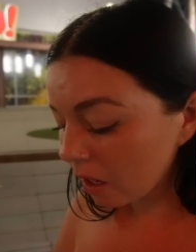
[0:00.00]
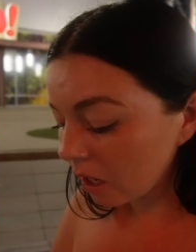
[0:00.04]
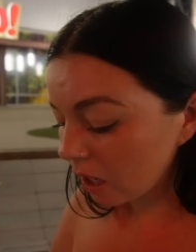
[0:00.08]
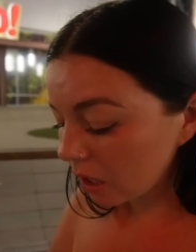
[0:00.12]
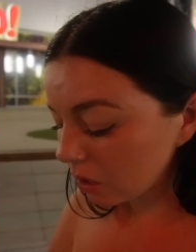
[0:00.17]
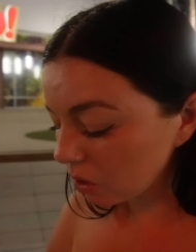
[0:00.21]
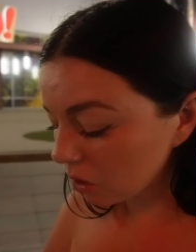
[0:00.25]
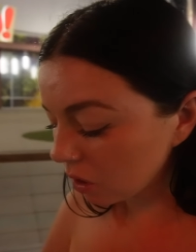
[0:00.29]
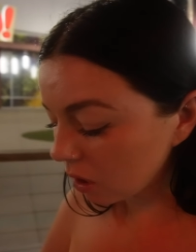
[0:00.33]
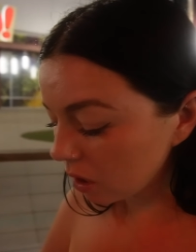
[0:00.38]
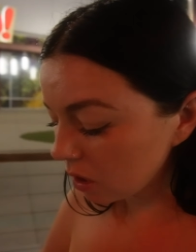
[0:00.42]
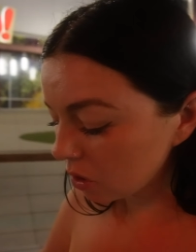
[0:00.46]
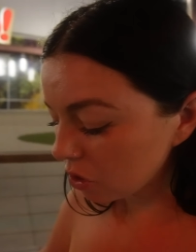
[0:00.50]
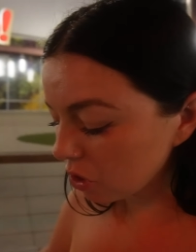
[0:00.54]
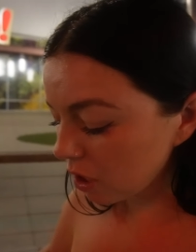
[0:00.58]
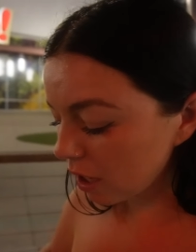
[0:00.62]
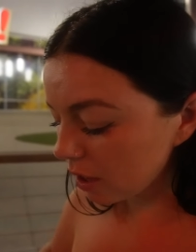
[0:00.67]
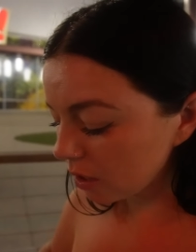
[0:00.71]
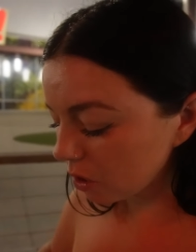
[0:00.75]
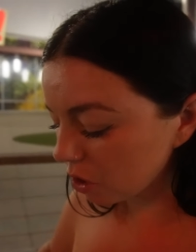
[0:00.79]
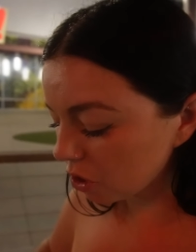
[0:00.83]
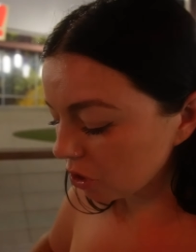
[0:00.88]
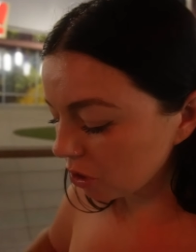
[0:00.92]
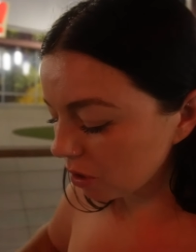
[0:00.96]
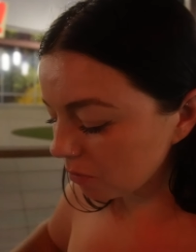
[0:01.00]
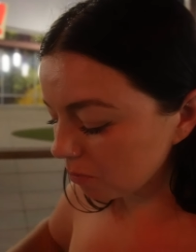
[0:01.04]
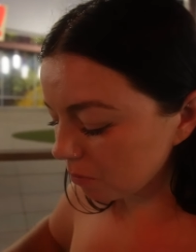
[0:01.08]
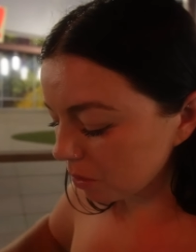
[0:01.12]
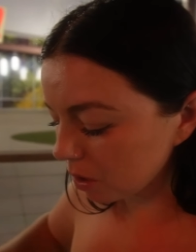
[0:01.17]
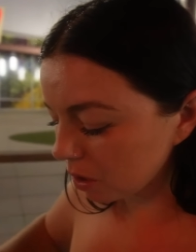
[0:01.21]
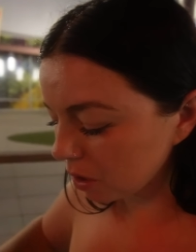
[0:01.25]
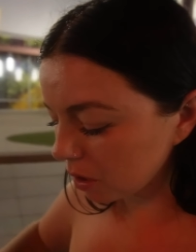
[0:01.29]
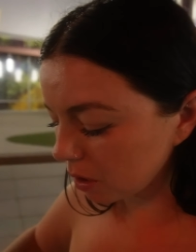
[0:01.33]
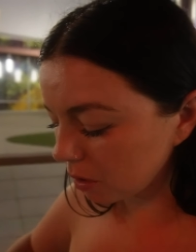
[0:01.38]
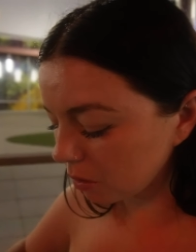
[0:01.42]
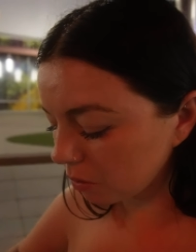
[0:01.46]
I do gotta try the shrimp
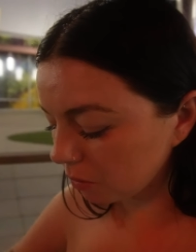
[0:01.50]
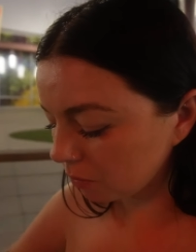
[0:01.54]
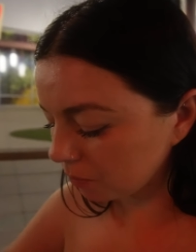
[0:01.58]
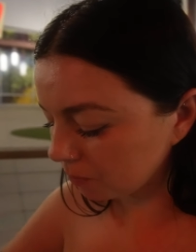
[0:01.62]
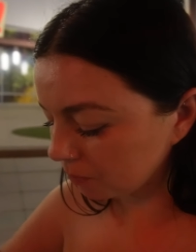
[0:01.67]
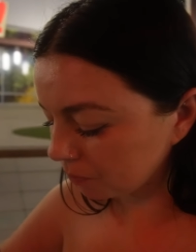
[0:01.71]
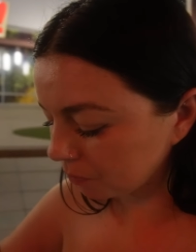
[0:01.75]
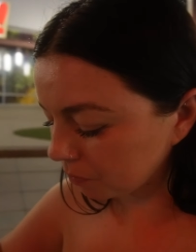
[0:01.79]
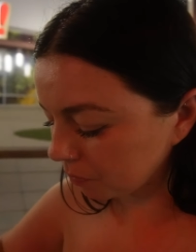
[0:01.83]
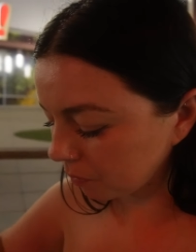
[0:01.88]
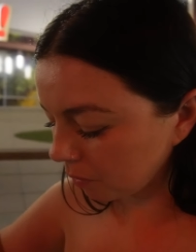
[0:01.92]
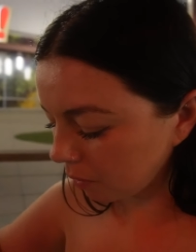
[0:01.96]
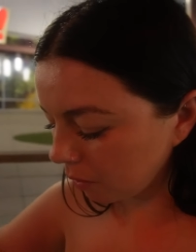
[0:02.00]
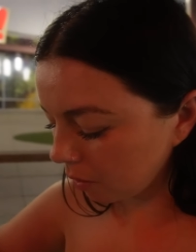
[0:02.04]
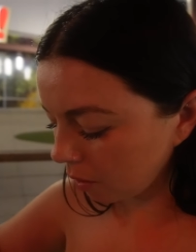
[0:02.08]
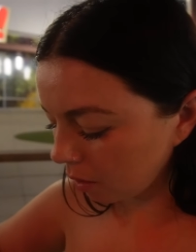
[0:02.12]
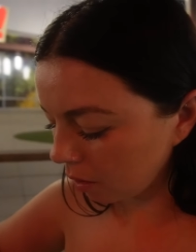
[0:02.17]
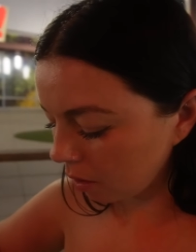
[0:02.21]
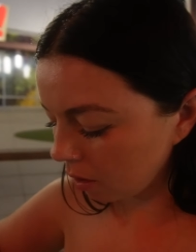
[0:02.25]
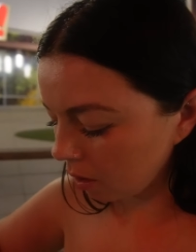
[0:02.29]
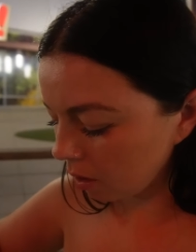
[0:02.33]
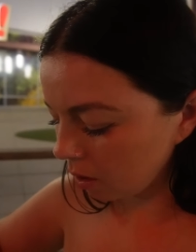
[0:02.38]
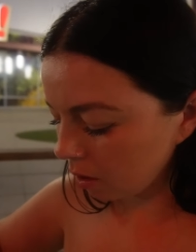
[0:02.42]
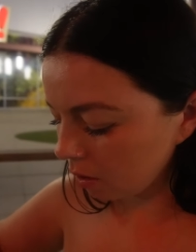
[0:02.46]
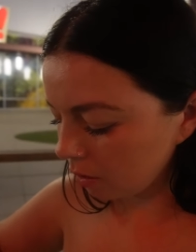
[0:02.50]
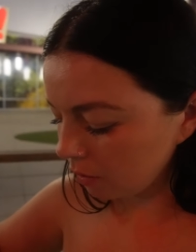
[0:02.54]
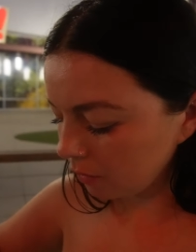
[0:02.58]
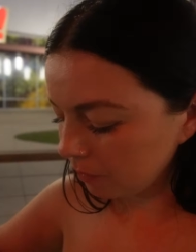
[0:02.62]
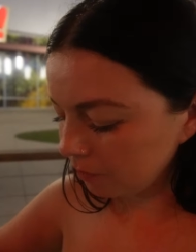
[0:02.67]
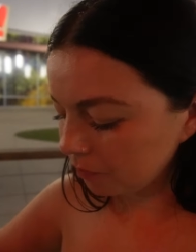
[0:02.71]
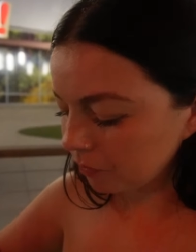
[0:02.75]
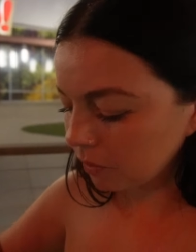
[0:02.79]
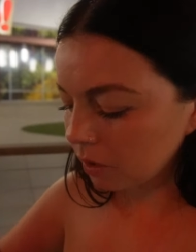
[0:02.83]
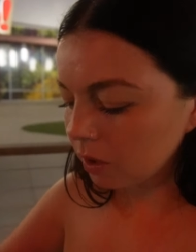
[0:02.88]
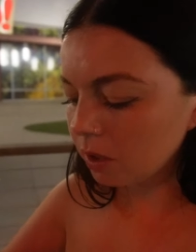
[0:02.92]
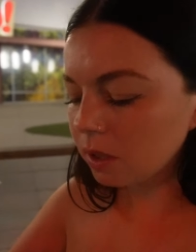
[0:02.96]
too.
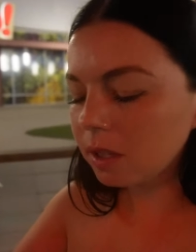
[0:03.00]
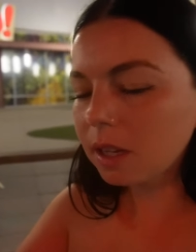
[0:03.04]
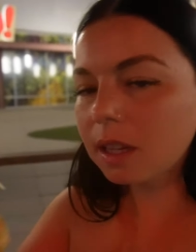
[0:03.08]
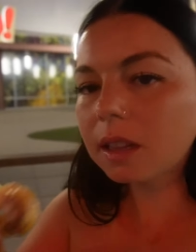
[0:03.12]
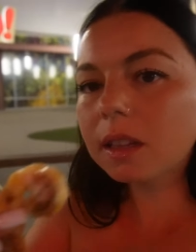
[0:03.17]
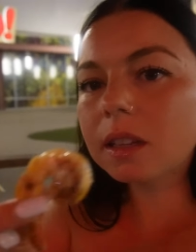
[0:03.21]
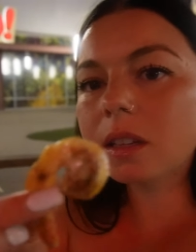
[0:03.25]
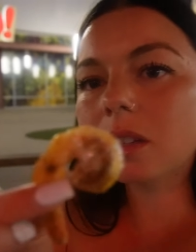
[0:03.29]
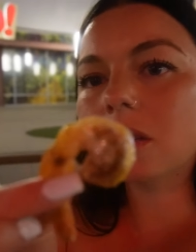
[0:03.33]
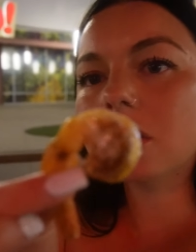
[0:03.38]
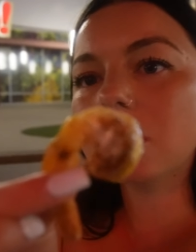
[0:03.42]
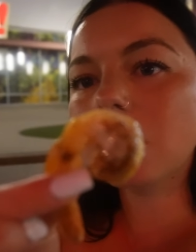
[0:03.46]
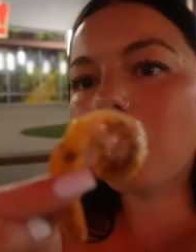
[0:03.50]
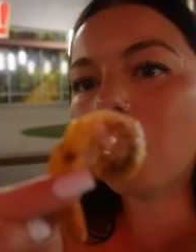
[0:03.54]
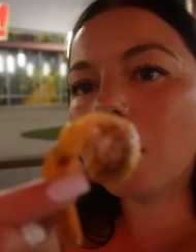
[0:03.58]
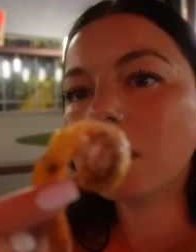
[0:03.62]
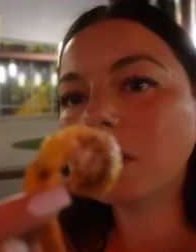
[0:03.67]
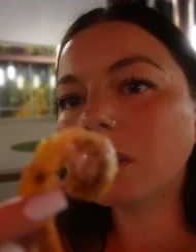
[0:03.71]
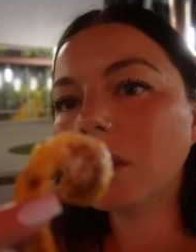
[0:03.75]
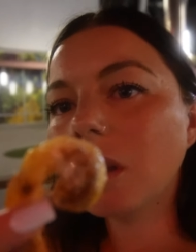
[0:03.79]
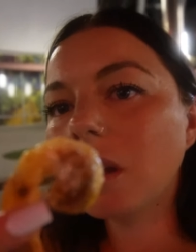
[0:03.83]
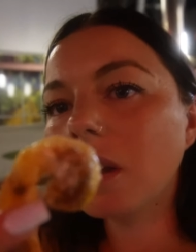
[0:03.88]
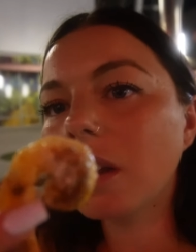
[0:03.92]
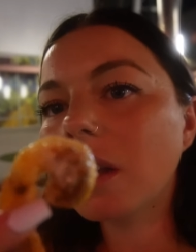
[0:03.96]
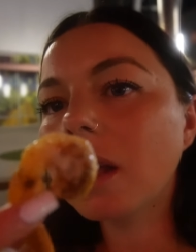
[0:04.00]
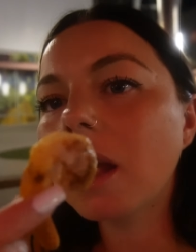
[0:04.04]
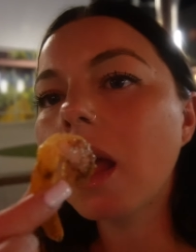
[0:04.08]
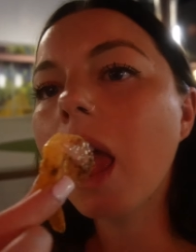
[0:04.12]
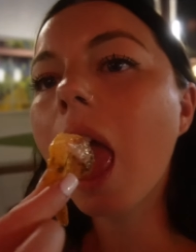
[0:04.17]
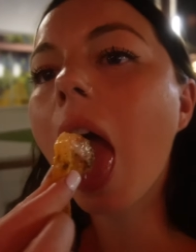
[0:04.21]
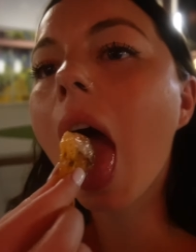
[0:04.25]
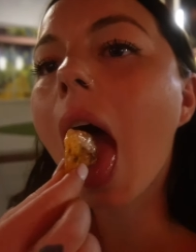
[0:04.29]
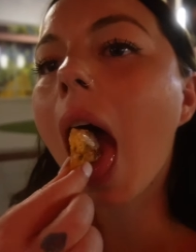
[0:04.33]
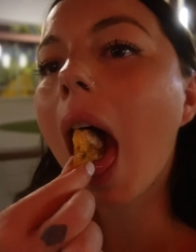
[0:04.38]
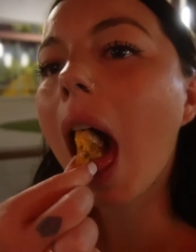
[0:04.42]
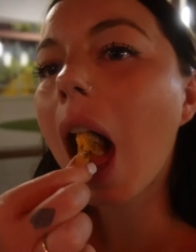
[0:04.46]
There's like this sauce on it.